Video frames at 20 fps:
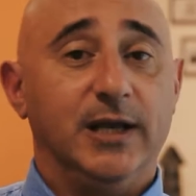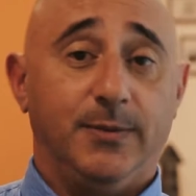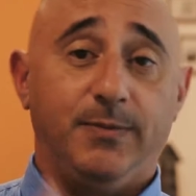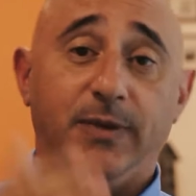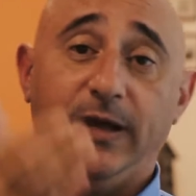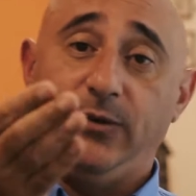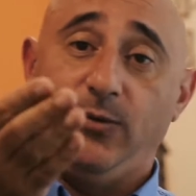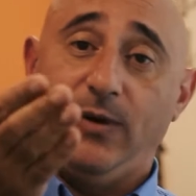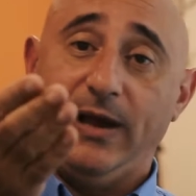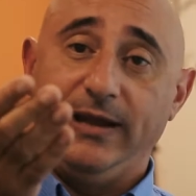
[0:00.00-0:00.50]

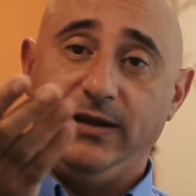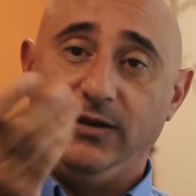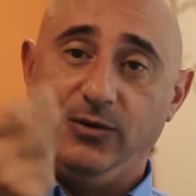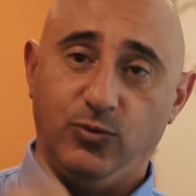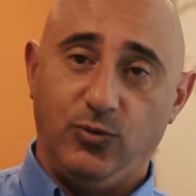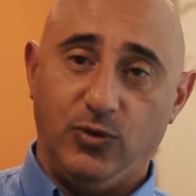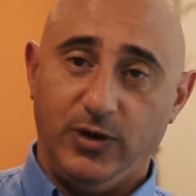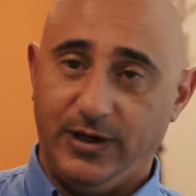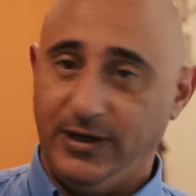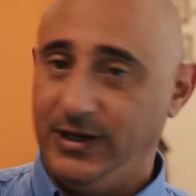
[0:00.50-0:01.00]
By the way,
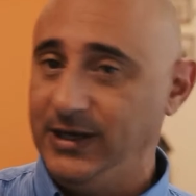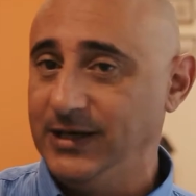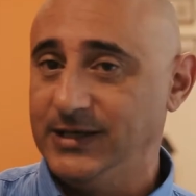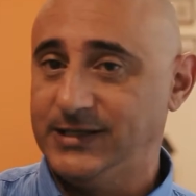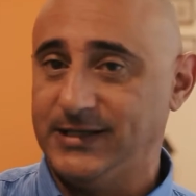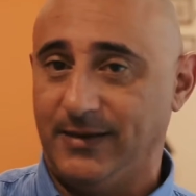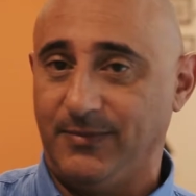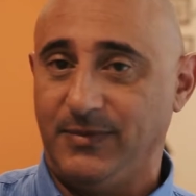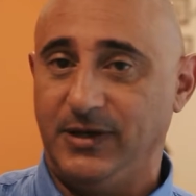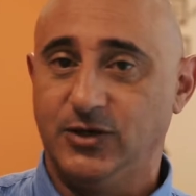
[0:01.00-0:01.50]
you want to hear
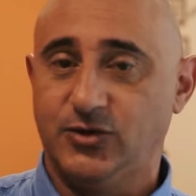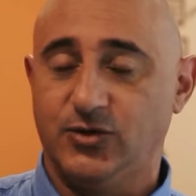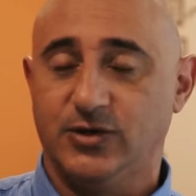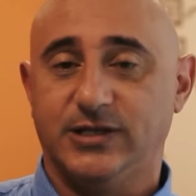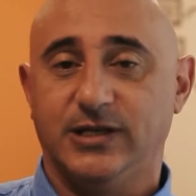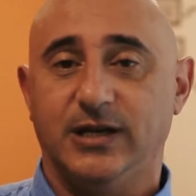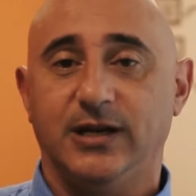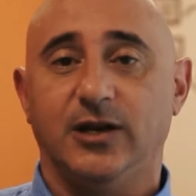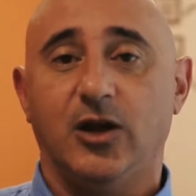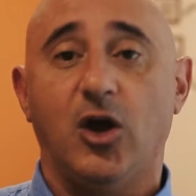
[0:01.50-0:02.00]
something
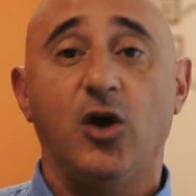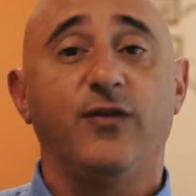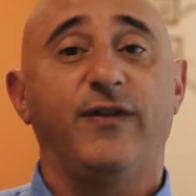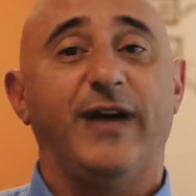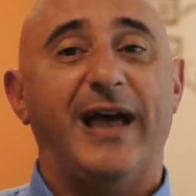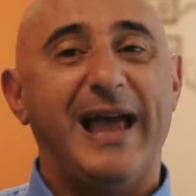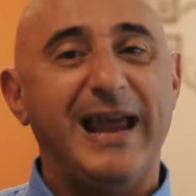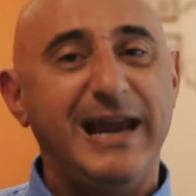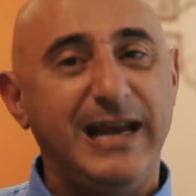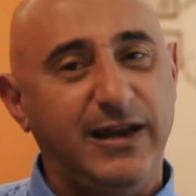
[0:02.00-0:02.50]
interesting?
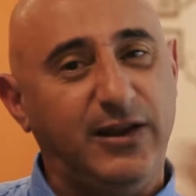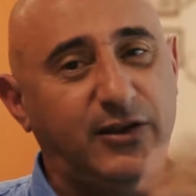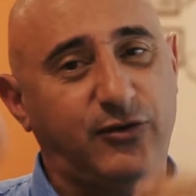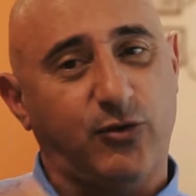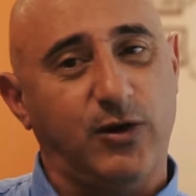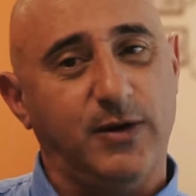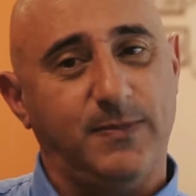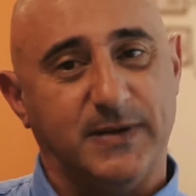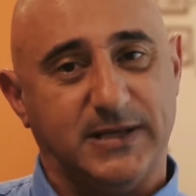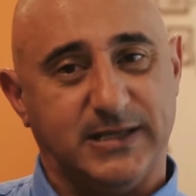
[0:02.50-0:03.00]
Over
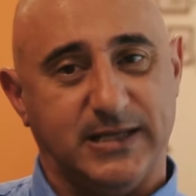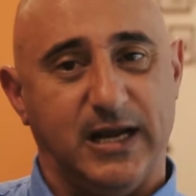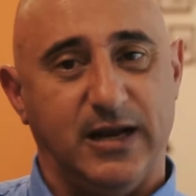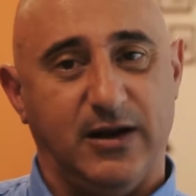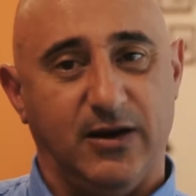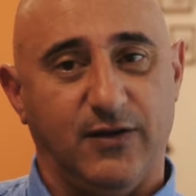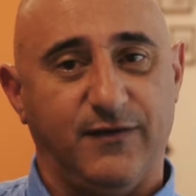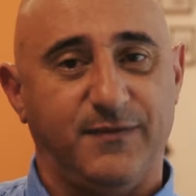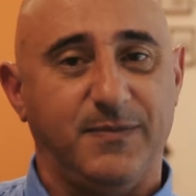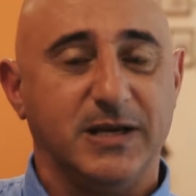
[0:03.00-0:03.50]

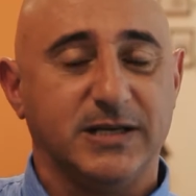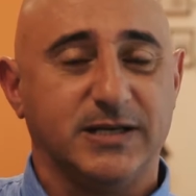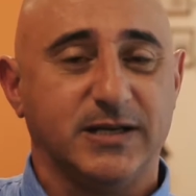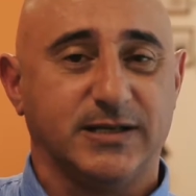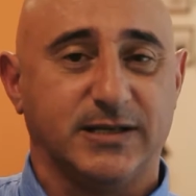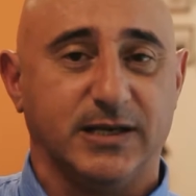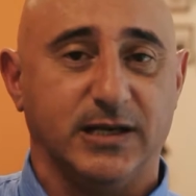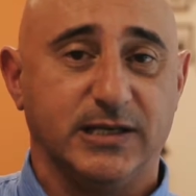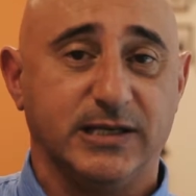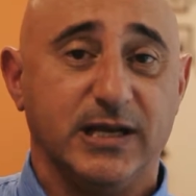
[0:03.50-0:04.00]
83% of
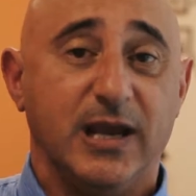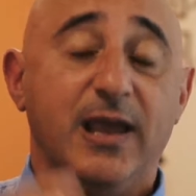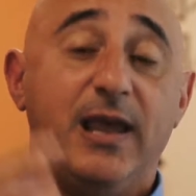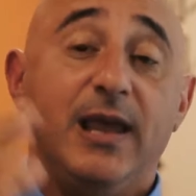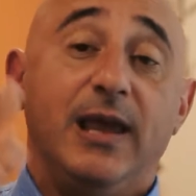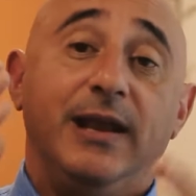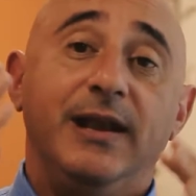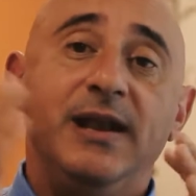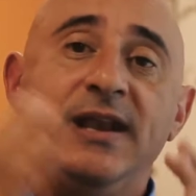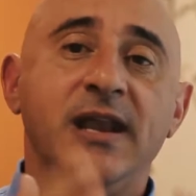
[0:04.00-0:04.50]
businesses
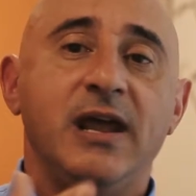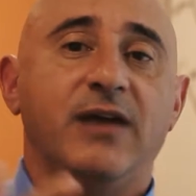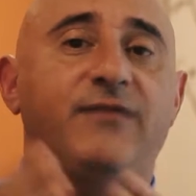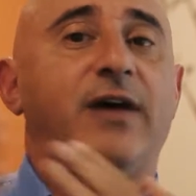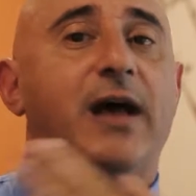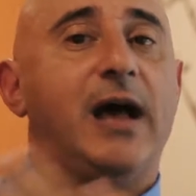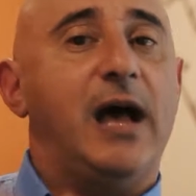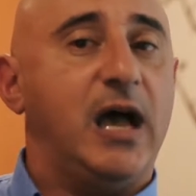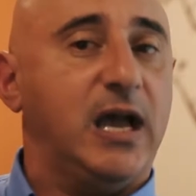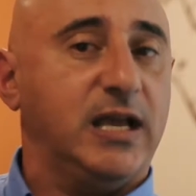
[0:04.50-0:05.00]

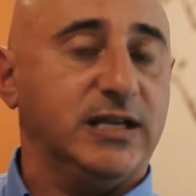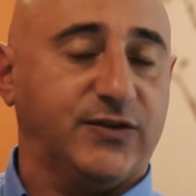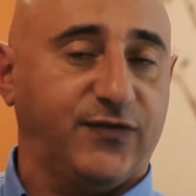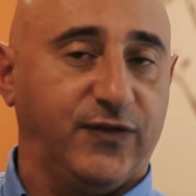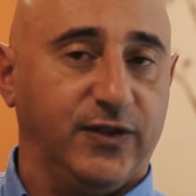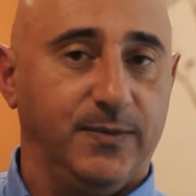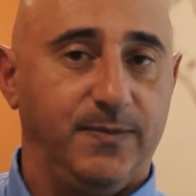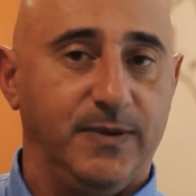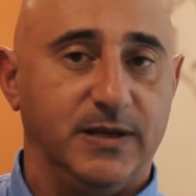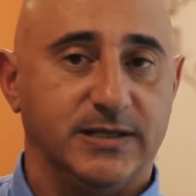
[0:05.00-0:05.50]
never ask
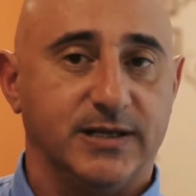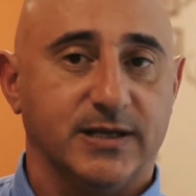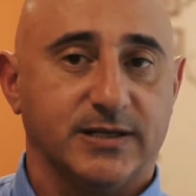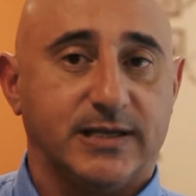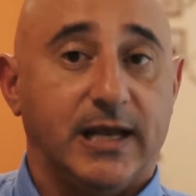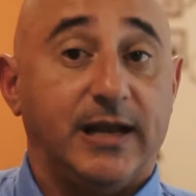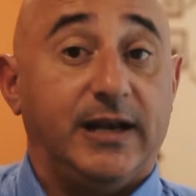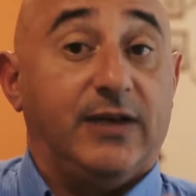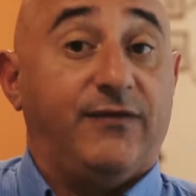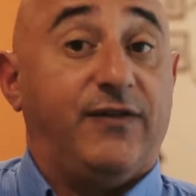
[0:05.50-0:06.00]
for the
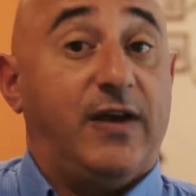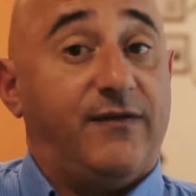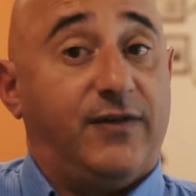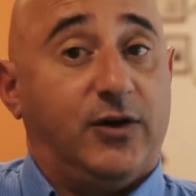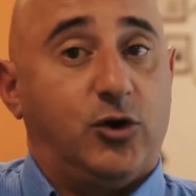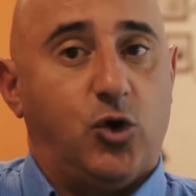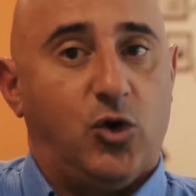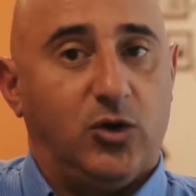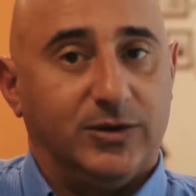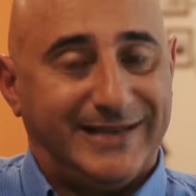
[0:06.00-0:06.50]
business. They never have
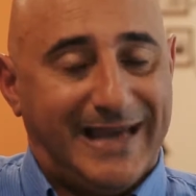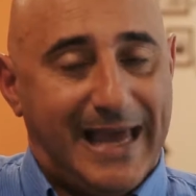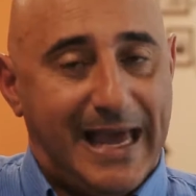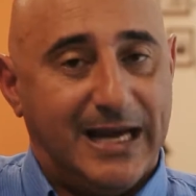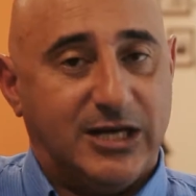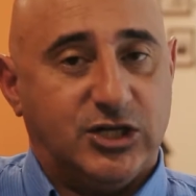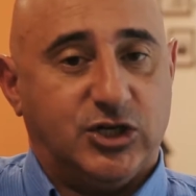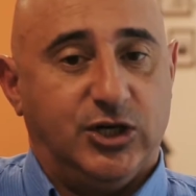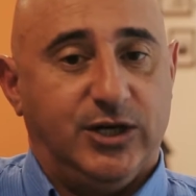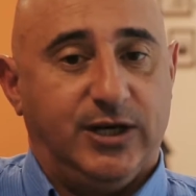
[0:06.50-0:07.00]
a call to
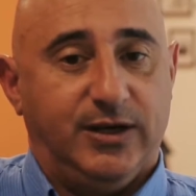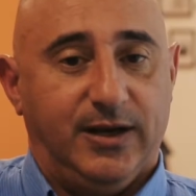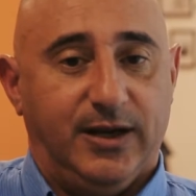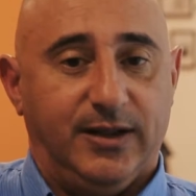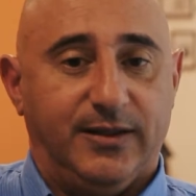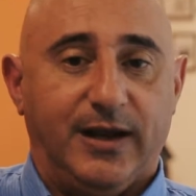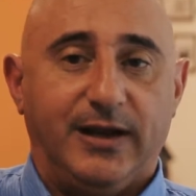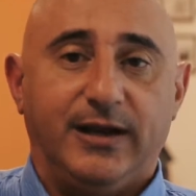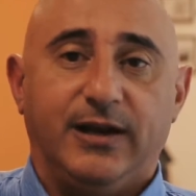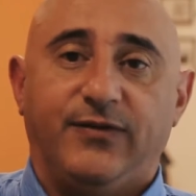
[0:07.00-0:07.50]
action in
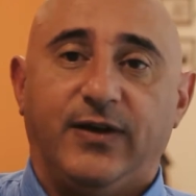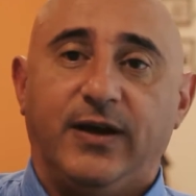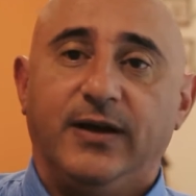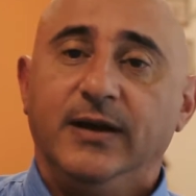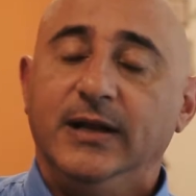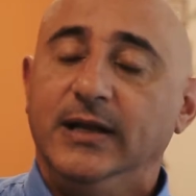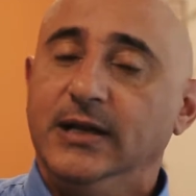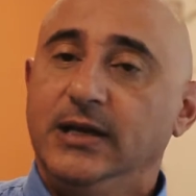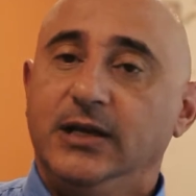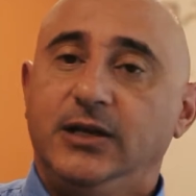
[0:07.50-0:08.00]
there. They never,
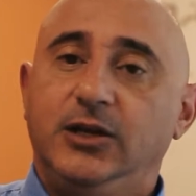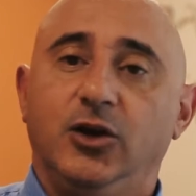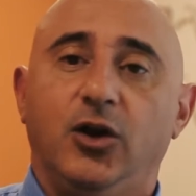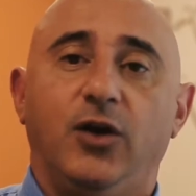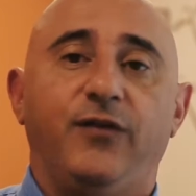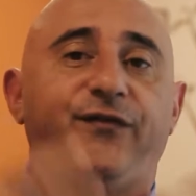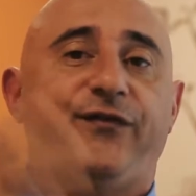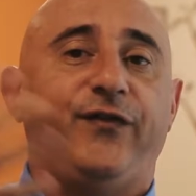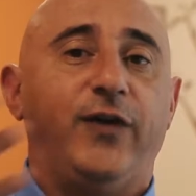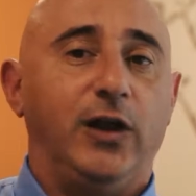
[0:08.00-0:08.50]
you
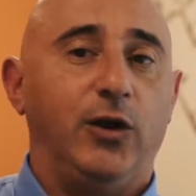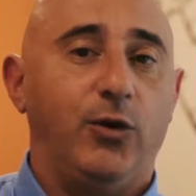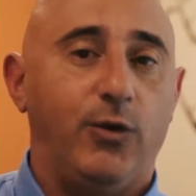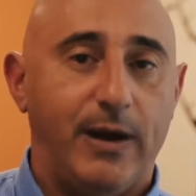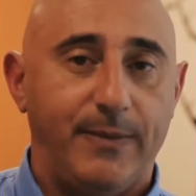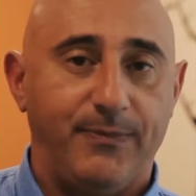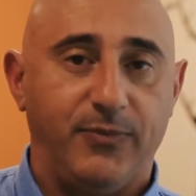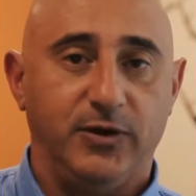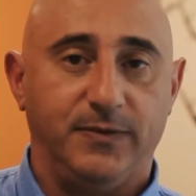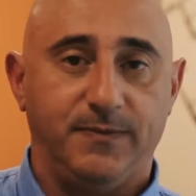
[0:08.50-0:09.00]
know, follow
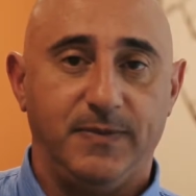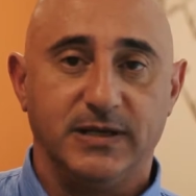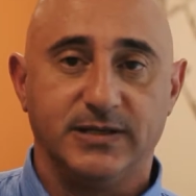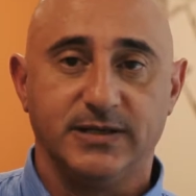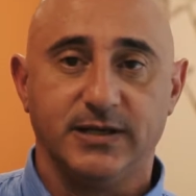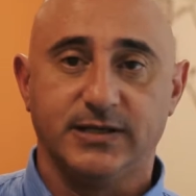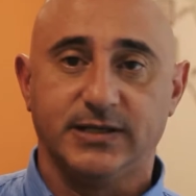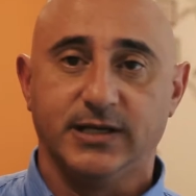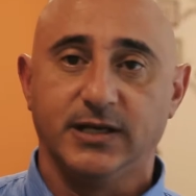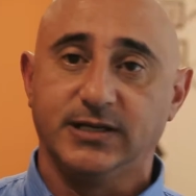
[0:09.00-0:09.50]
up with
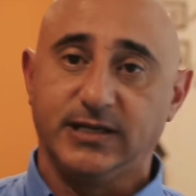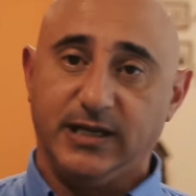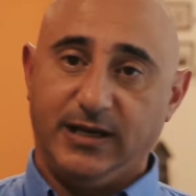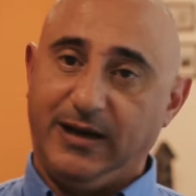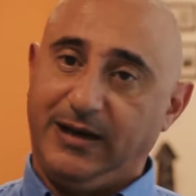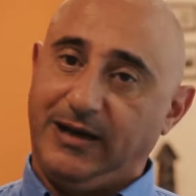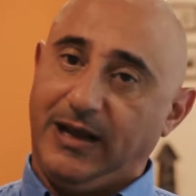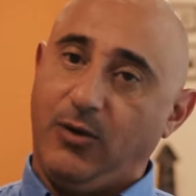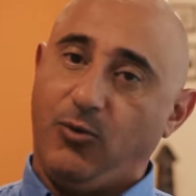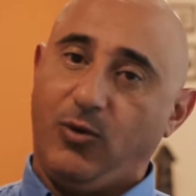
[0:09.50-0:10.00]
businesses, and
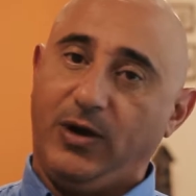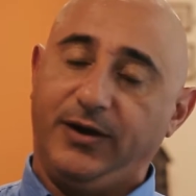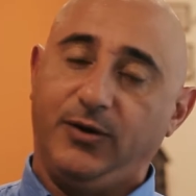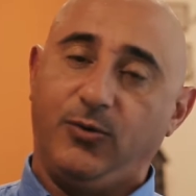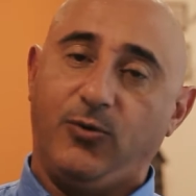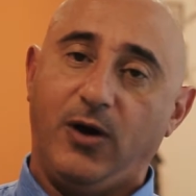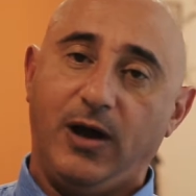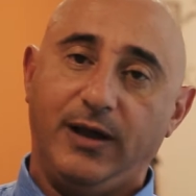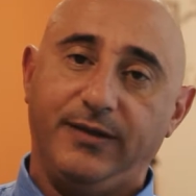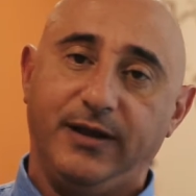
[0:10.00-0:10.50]
then they
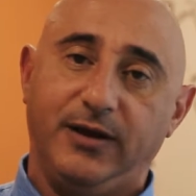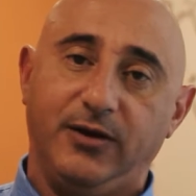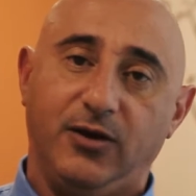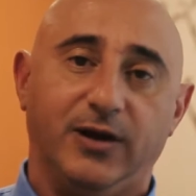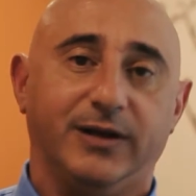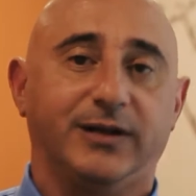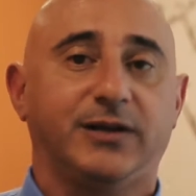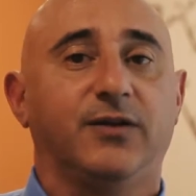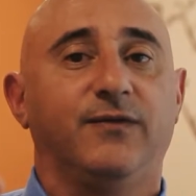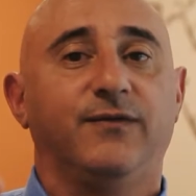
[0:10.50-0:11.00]
wonder why they're
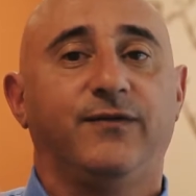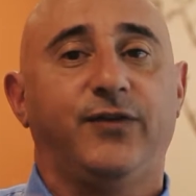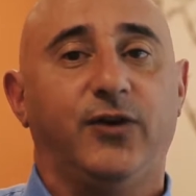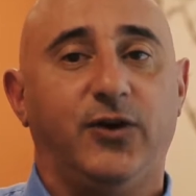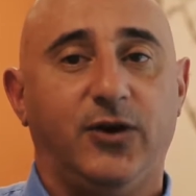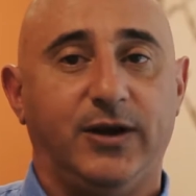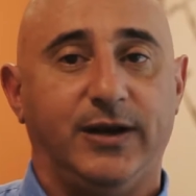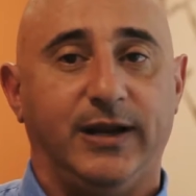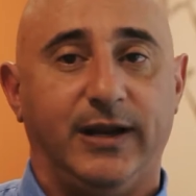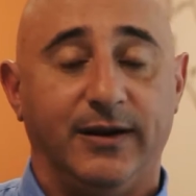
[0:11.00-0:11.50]
not
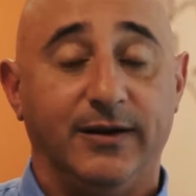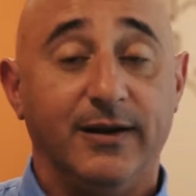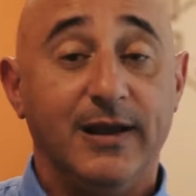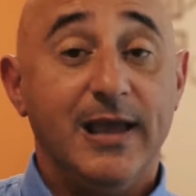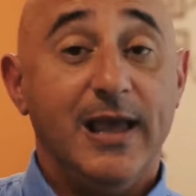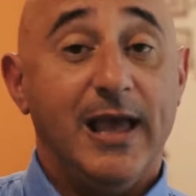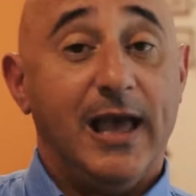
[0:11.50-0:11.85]
converting.